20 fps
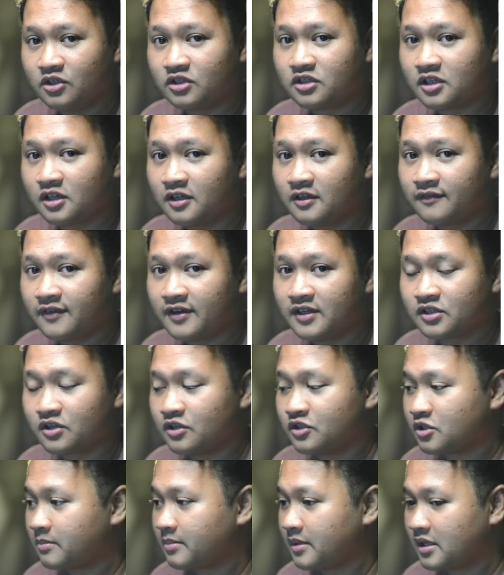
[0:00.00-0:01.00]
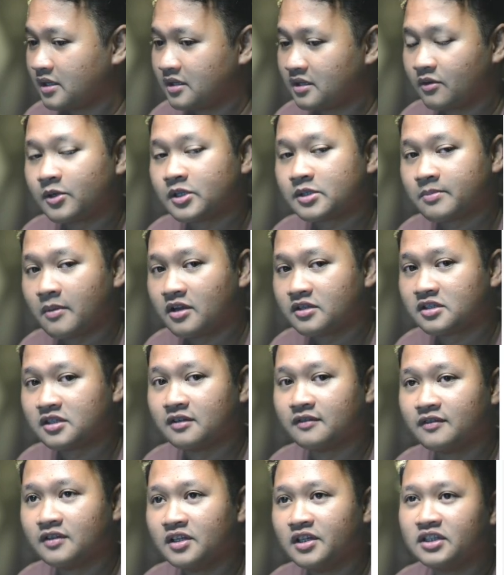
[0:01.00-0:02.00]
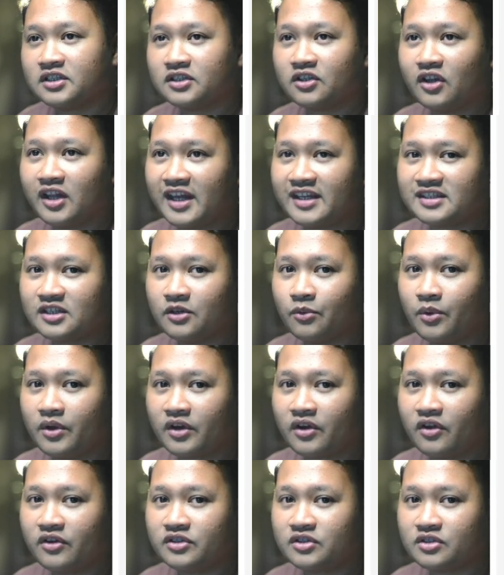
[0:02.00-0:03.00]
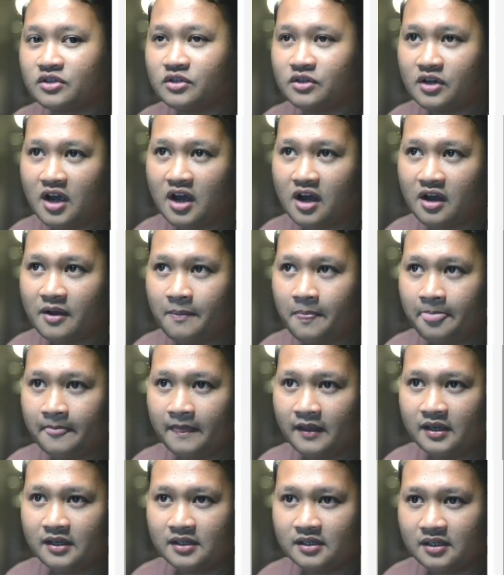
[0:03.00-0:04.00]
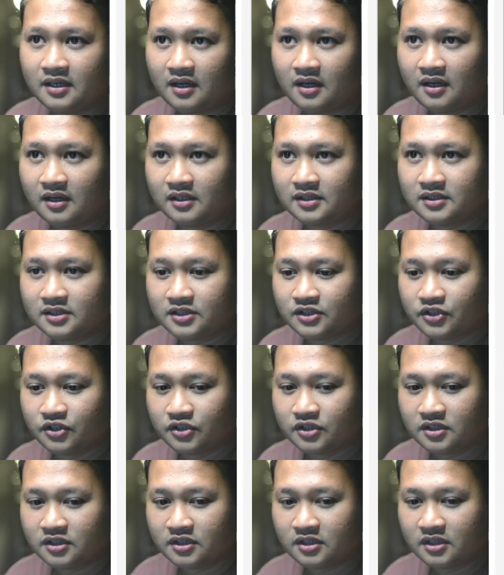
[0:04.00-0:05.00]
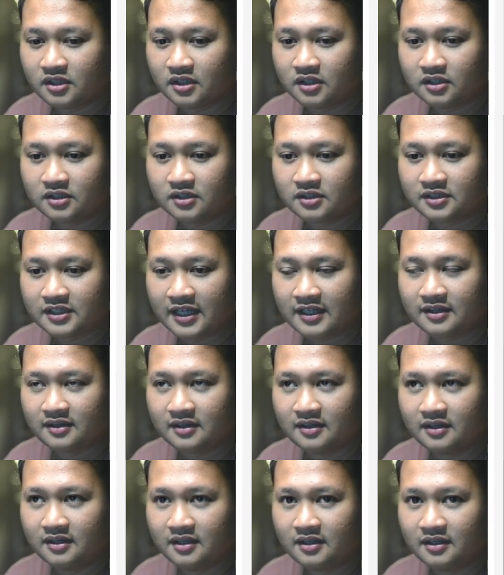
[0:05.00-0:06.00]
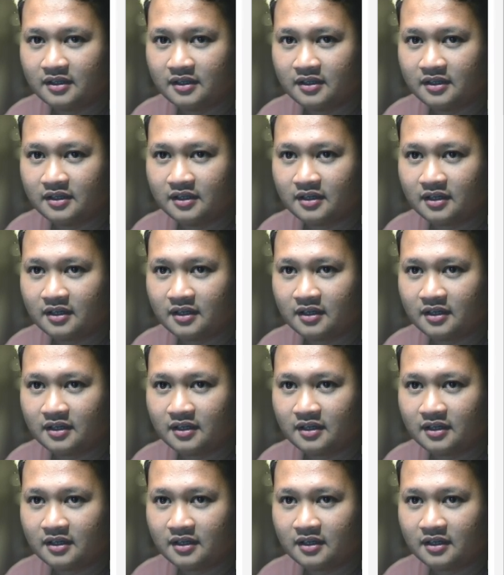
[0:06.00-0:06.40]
interface is going to be responsive. So let's say we're going to just set the